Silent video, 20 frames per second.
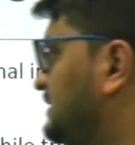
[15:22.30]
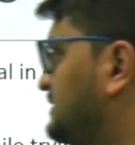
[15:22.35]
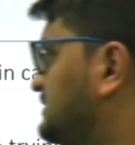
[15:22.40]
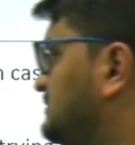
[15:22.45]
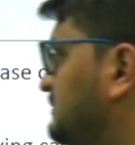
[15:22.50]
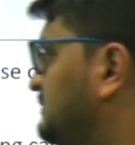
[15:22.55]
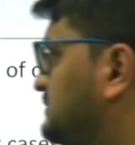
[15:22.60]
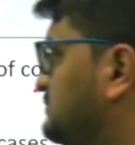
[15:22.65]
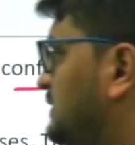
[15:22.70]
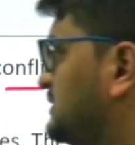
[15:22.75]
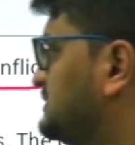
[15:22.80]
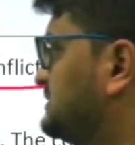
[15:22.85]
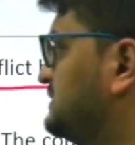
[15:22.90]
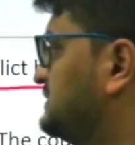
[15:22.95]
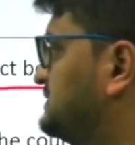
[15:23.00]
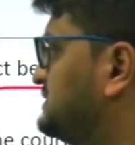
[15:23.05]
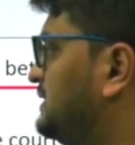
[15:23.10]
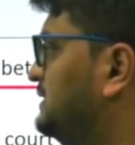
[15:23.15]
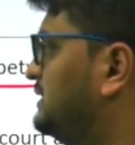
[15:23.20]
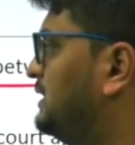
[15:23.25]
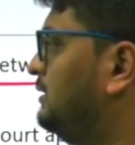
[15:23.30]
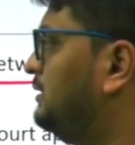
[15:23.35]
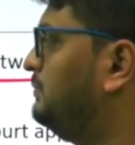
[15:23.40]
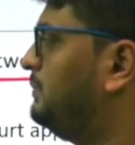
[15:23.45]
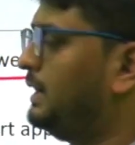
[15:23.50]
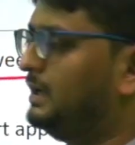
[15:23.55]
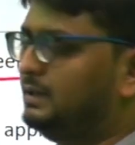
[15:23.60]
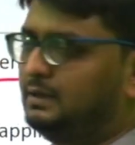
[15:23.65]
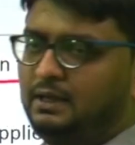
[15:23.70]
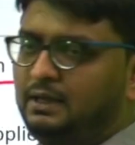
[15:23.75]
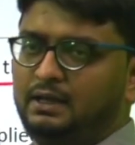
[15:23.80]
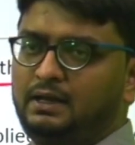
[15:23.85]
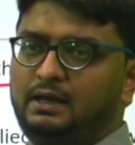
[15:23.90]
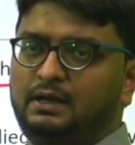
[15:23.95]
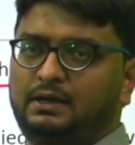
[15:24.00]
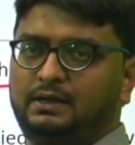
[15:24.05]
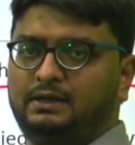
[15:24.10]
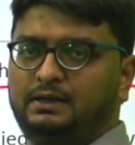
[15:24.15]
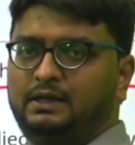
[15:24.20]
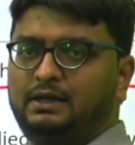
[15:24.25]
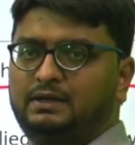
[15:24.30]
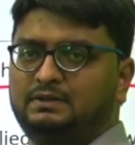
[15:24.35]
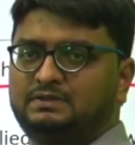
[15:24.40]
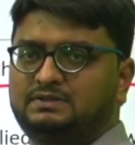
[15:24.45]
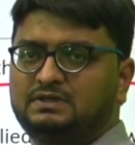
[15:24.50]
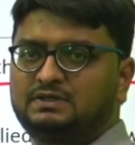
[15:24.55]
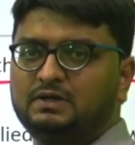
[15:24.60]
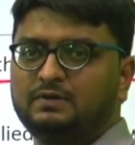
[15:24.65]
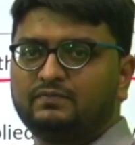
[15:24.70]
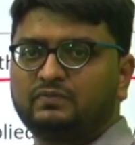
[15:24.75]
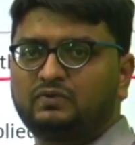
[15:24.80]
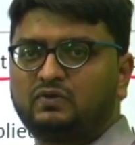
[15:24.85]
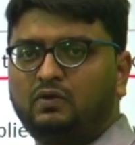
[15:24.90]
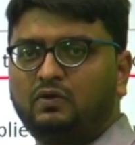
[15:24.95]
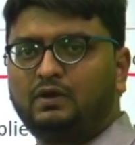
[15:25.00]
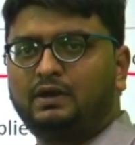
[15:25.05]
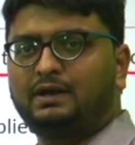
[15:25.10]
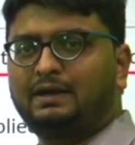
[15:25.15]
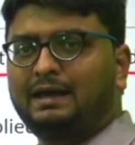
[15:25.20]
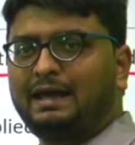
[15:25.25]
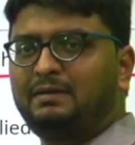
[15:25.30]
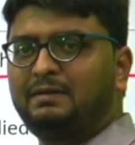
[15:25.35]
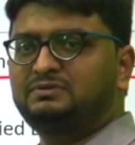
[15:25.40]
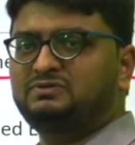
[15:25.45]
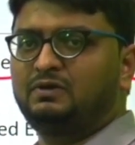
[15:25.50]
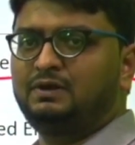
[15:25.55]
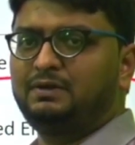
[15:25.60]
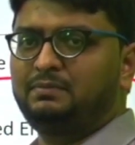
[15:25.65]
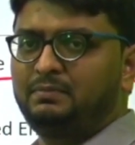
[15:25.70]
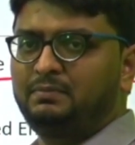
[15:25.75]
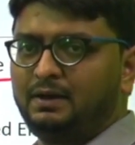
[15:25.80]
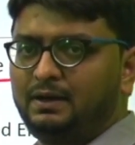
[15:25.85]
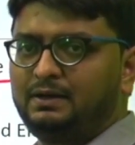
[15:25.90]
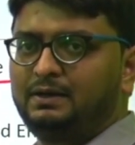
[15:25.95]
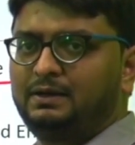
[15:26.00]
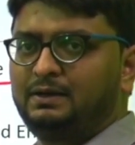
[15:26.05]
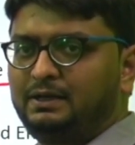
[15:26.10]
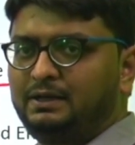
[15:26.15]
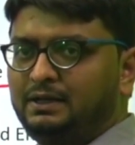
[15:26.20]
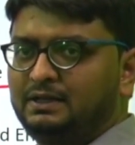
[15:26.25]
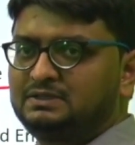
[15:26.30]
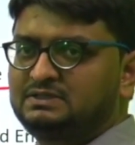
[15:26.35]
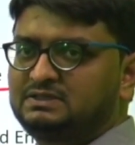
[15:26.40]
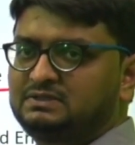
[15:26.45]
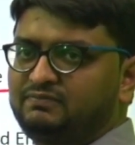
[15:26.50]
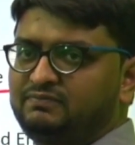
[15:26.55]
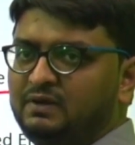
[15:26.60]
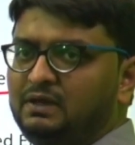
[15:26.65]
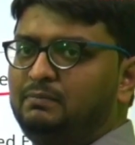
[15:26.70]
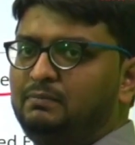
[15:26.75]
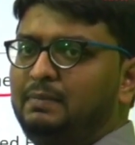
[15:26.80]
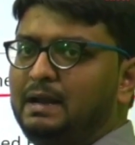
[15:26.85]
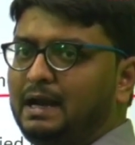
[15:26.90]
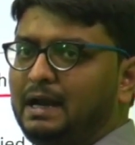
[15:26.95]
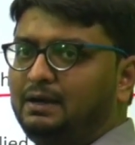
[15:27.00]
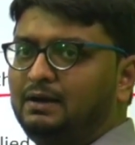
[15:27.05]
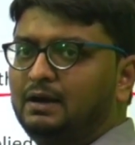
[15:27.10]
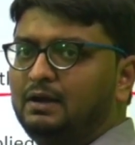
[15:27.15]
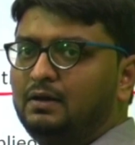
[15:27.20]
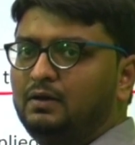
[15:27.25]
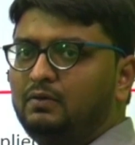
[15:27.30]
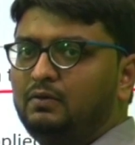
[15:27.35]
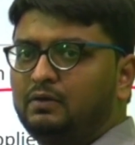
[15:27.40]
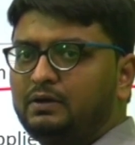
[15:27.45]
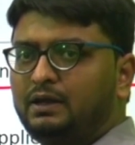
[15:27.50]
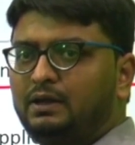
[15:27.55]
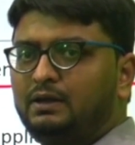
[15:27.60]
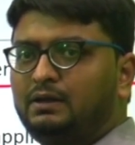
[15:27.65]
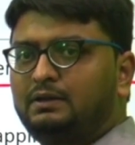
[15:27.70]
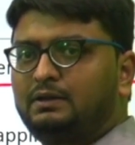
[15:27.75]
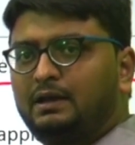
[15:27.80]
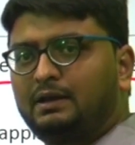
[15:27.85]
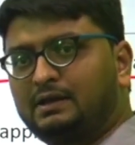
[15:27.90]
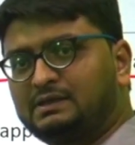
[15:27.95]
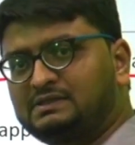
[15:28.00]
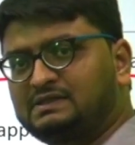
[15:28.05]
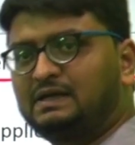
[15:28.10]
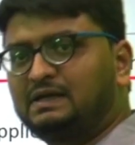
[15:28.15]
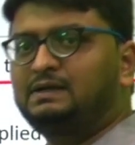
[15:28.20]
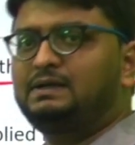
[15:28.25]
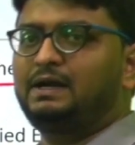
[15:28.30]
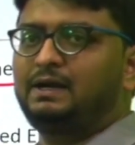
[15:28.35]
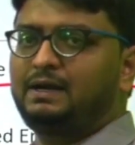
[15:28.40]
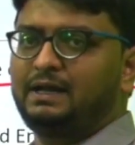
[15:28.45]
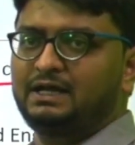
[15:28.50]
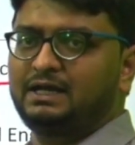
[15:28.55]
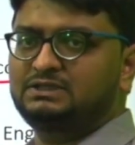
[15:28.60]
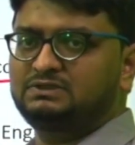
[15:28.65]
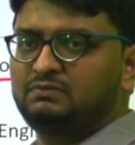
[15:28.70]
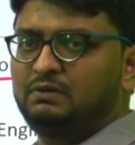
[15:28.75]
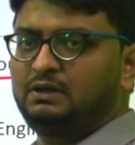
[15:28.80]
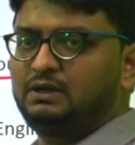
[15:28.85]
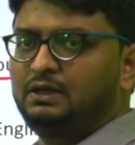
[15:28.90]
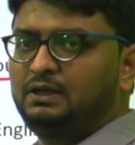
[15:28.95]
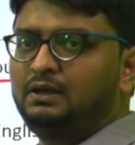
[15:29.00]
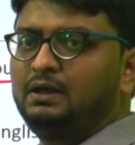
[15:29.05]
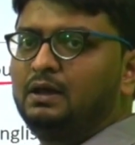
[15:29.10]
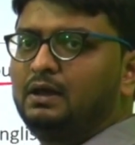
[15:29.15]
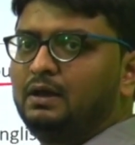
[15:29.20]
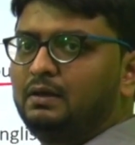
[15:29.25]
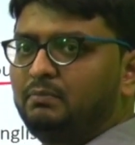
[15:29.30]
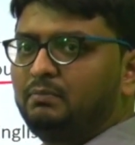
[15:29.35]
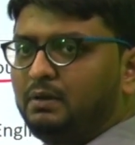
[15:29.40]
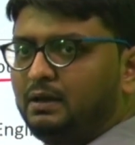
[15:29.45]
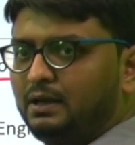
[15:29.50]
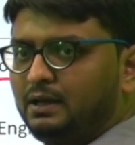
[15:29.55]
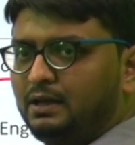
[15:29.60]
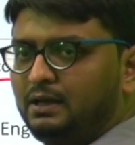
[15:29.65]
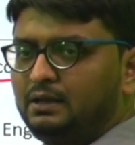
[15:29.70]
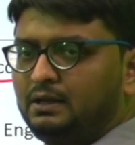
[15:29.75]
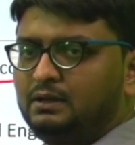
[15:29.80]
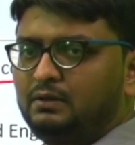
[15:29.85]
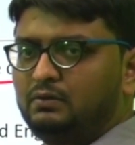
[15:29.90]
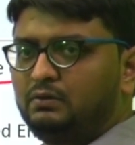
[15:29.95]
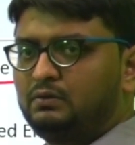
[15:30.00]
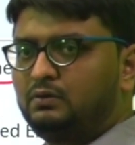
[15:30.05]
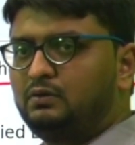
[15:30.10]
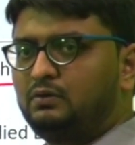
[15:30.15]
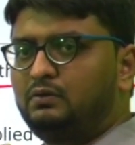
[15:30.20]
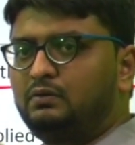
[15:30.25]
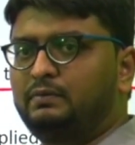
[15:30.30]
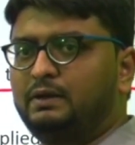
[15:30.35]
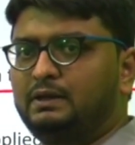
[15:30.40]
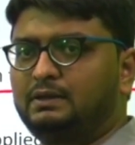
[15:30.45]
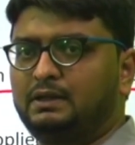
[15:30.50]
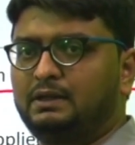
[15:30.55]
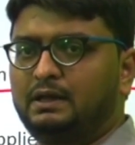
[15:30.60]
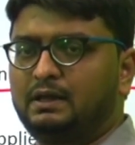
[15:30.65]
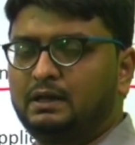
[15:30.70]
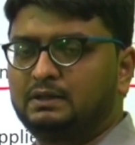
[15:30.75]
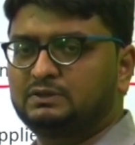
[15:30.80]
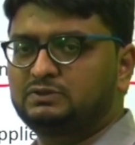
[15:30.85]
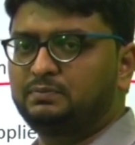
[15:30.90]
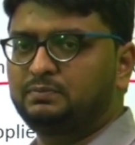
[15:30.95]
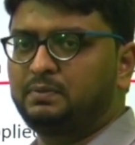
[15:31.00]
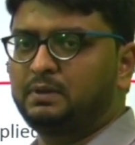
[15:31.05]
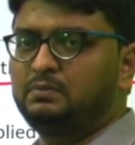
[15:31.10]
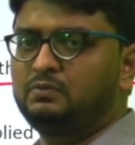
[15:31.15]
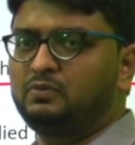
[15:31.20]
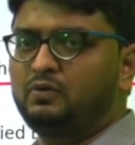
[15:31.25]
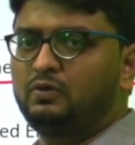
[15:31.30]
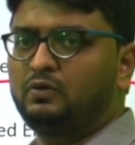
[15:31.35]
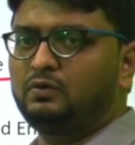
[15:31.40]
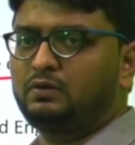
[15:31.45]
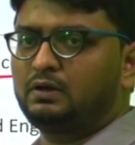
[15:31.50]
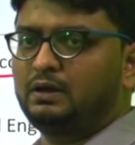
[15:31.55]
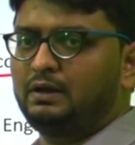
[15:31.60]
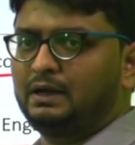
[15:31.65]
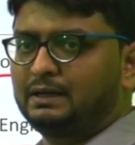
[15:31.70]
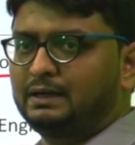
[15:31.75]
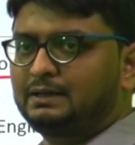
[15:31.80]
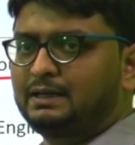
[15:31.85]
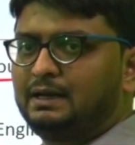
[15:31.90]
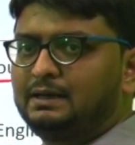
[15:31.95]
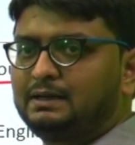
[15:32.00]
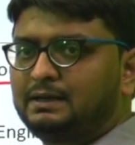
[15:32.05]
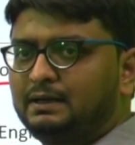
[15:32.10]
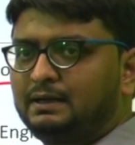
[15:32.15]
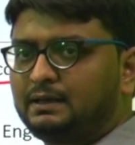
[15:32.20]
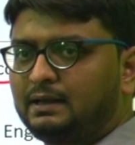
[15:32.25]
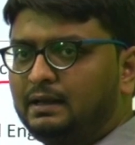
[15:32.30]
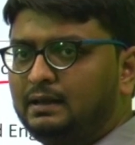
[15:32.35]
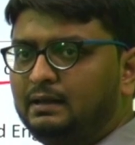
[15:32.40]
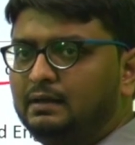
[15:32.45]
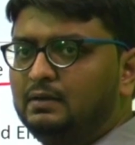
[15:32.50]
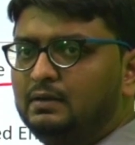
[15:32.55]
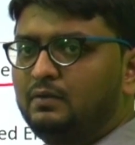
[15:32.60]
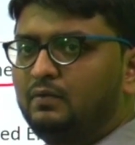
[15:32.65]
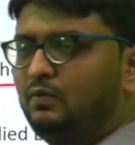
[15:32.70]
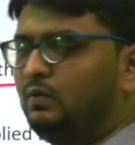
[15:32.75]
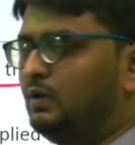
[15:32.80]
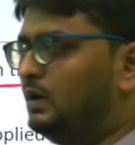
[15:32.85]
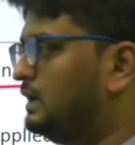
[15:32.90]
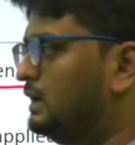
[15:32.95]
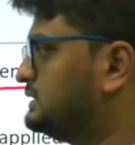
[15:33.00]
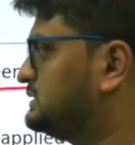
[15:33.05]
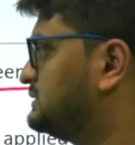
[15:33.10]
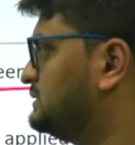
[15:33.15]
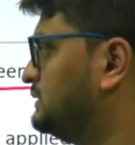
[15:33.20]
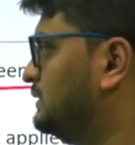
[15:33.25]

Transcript: which was resented by the Indians. So it actually made Indians feel bad. Okay, they resented actually by when the Supreme Court at Calcutta was